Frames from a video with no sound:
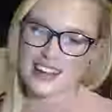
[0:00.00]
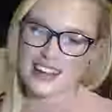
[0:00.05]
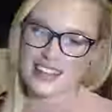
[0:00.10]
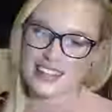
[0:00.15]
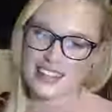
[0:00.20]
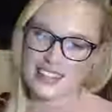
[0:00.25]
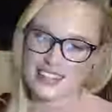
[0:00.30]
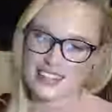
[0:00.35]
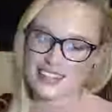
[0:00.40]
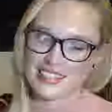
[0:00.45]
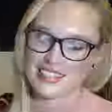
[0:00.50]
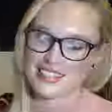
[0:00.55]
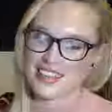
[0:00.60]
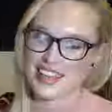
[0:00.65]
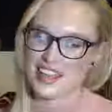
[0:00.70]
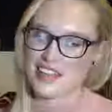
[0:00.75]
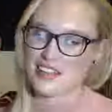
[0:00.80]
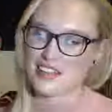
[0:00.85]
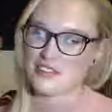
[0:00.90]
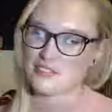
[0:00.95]
kind of...
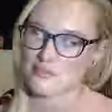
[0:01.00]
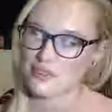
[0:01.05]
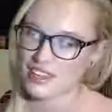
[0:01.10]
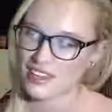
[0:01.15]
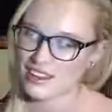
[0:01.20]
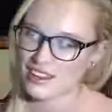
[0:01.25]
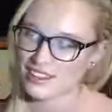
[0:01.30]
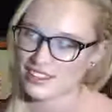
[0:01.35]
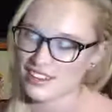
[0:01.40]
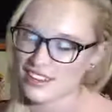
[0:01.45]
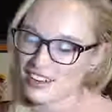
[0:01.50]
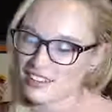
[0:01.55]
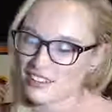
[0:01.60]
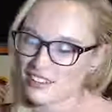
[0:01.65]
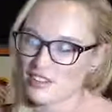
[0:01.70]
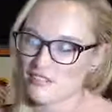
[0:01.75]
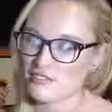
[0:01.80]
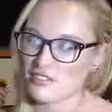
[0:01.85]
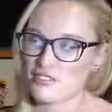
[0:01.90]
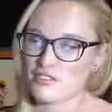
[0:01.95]
Yeah, we got a lot
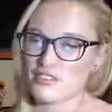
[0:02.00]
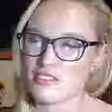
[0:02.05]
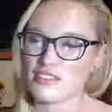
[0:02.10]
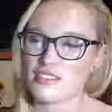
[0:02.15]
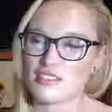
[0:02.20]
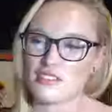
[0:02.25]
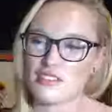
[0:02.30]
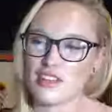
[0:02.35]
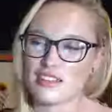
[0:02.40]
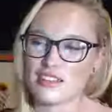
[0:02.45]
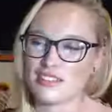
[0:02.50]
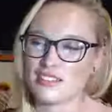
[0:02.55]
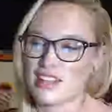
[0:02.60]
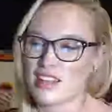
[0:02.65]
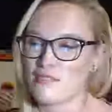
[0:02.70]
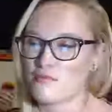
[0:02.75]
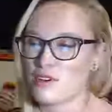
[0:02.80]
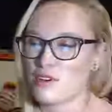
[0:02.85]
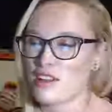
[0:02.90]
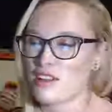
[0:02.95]
of leftovers, so next
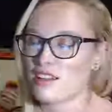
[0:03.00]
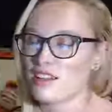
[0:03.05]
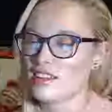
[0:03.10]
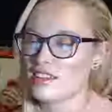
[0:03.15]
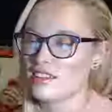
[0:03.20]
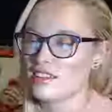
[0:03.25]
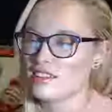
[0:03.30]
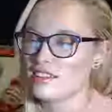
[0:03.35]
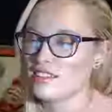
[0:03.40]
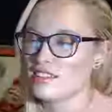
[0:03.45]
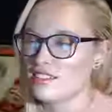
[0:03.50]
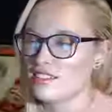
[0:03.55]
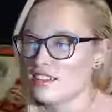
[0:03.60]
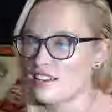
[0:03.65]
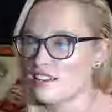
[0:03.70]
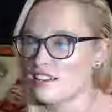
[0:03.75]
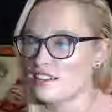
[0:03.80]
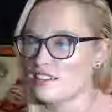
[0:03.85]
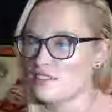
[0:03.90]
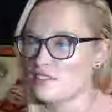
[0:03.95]
time we're not going
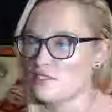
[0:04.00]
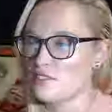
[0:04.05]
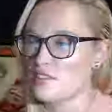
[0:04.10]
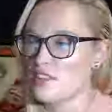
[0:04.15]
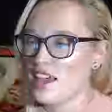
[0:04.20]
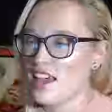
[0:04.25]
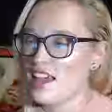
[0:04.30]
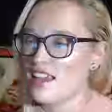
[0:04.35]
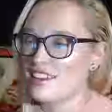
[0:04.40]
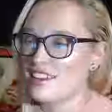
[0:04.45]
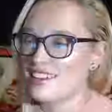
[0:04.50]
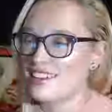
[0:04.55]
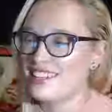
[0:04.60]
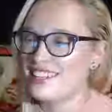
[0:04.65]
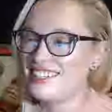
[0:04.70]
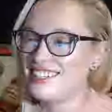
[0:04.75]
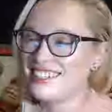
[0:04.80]
to do that.